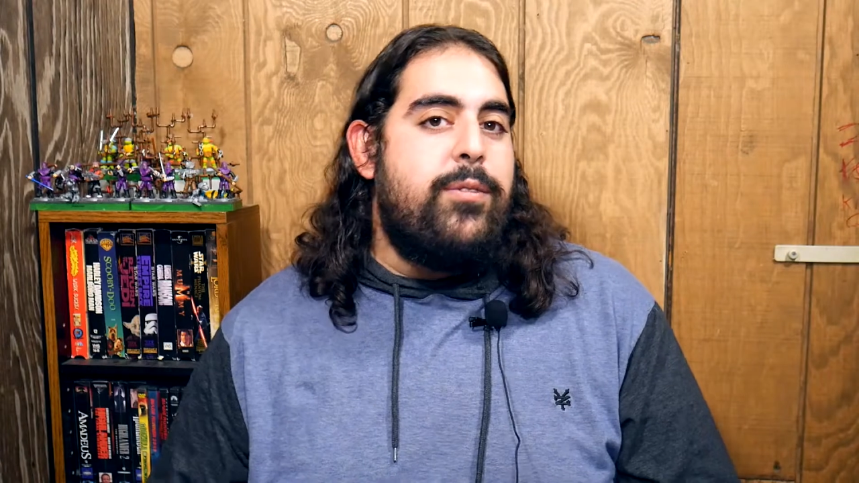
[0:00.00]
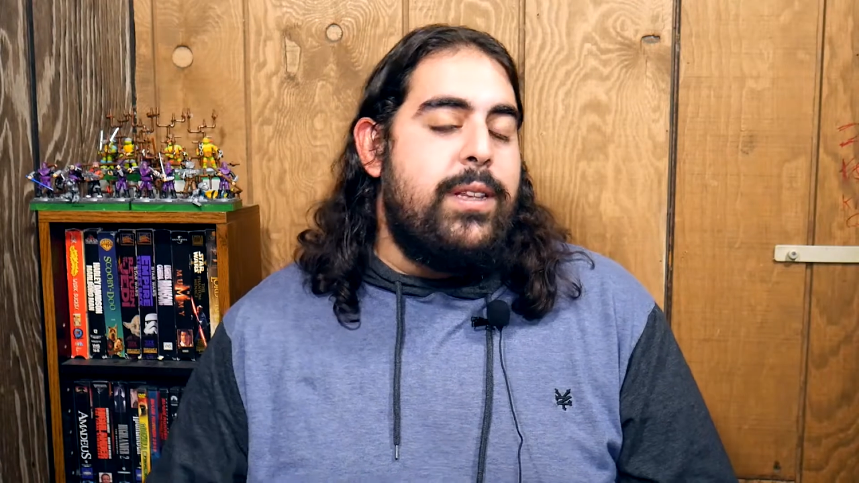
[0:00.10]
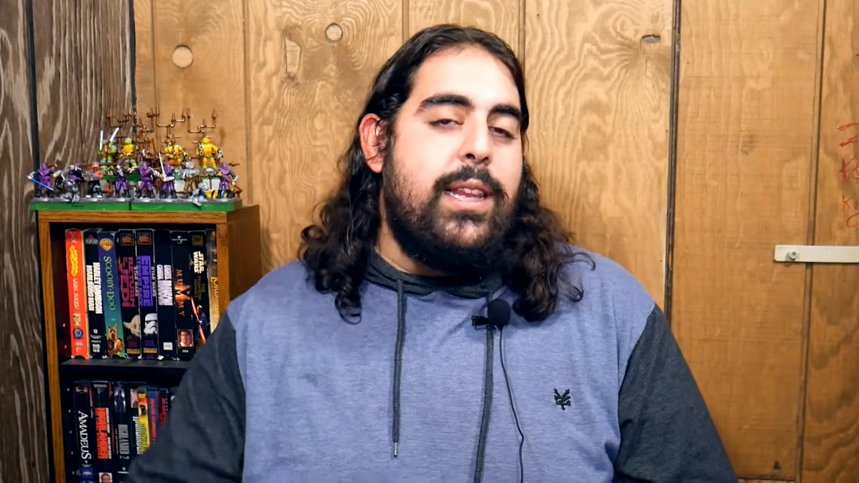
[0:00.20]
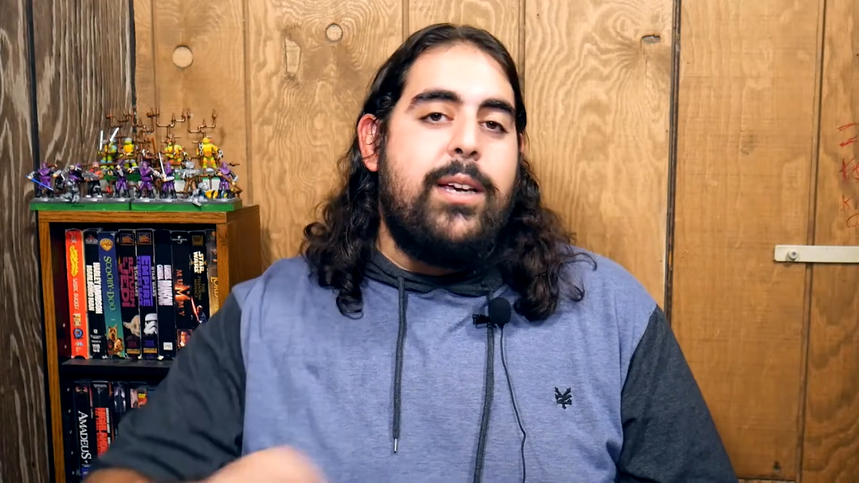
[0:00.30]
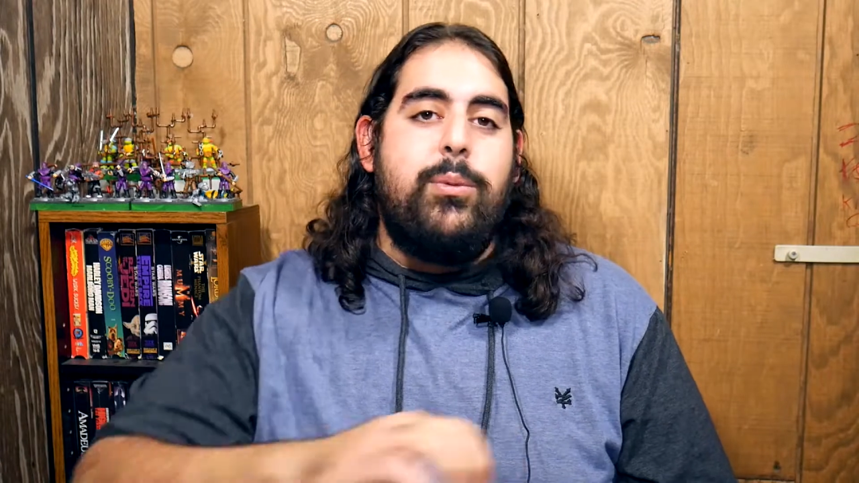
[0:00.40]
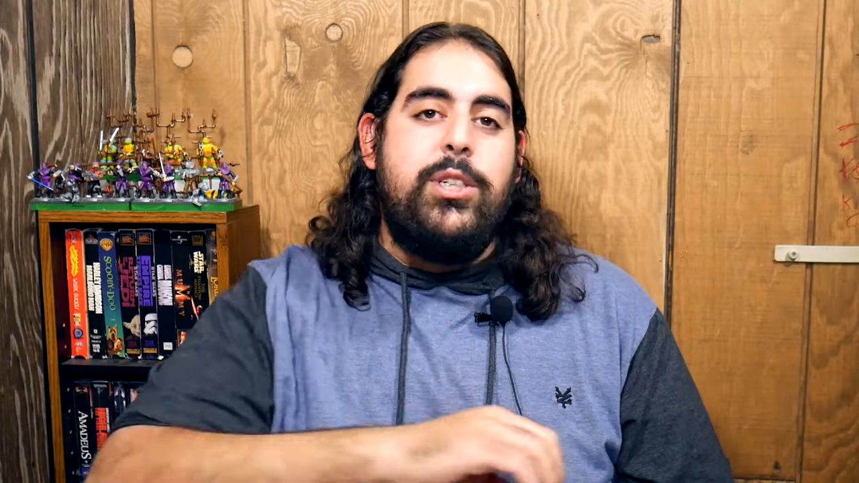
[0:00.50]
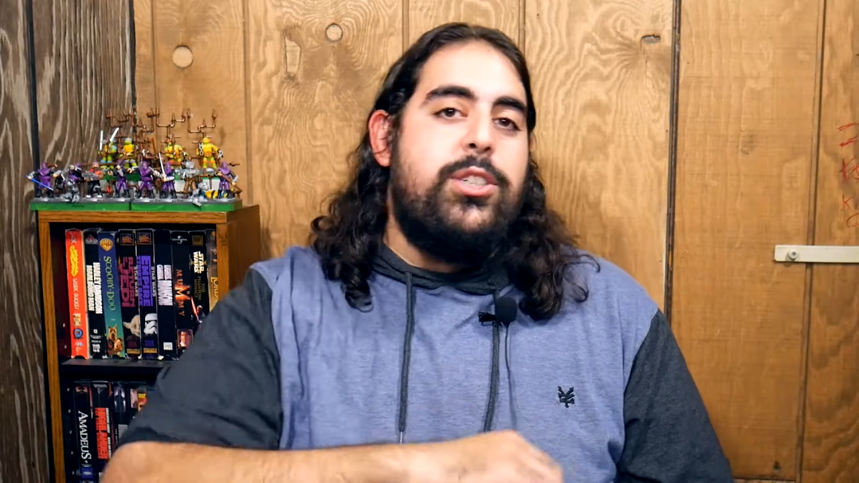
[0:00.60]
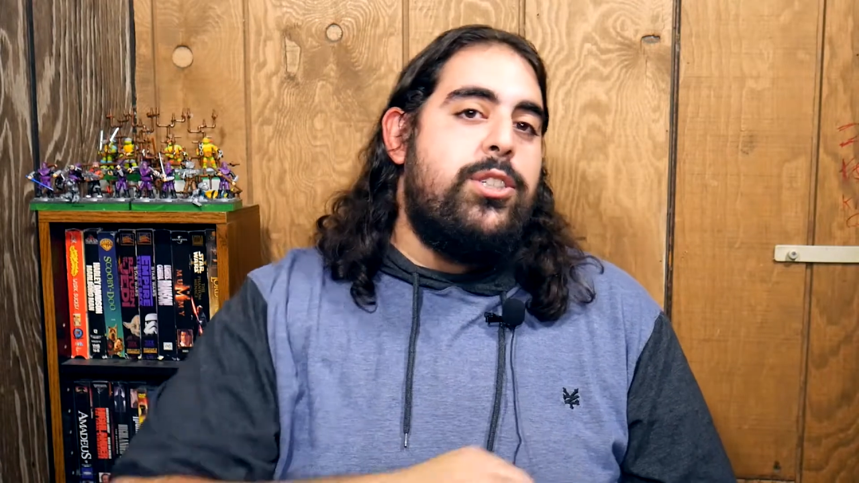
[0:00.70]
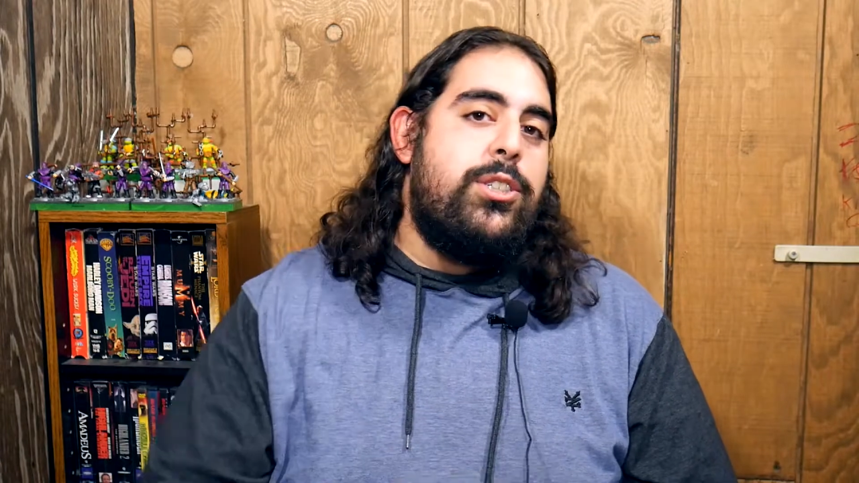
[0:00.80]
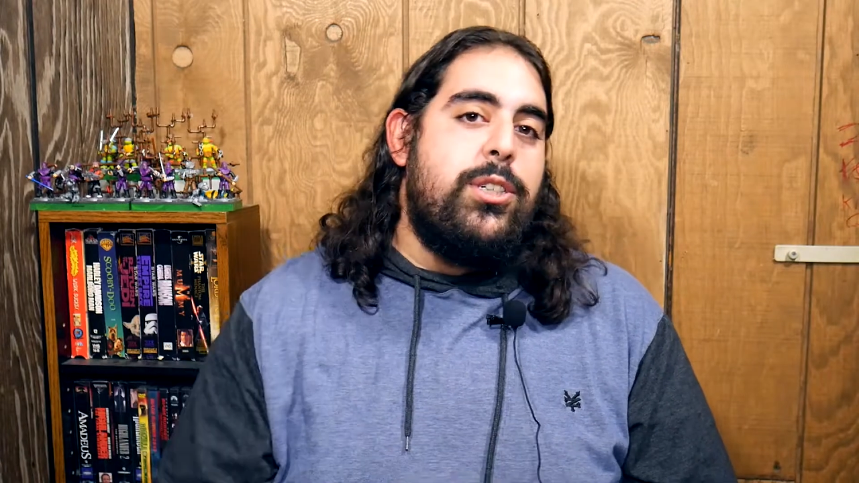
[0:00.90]
feel like we
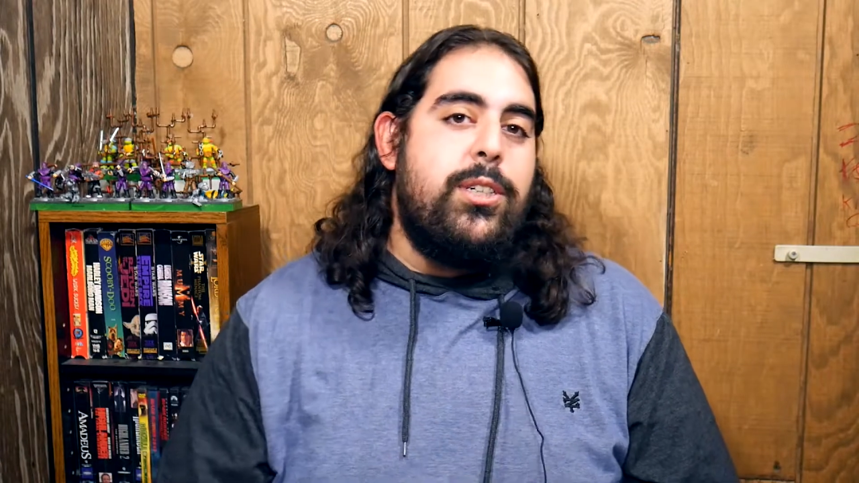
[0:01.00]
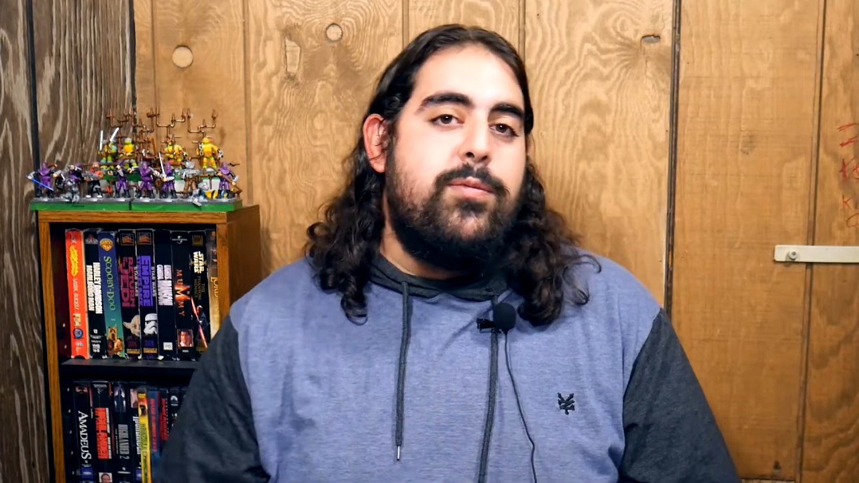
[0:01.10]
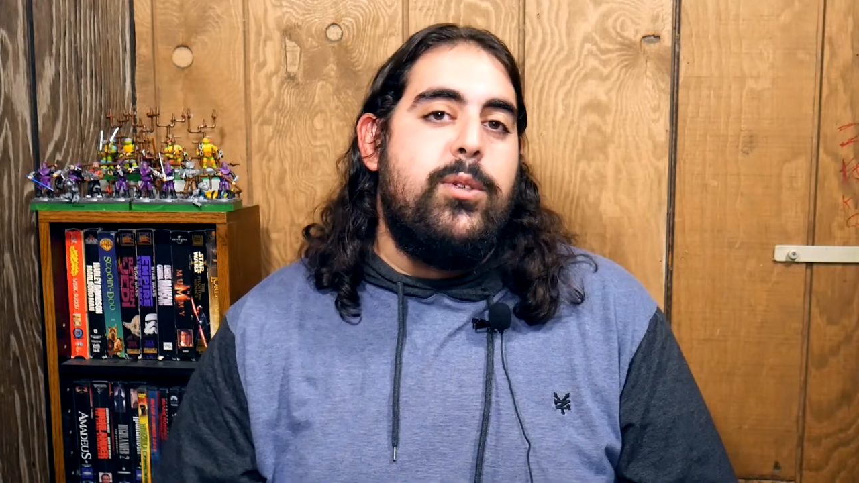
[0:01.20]
should have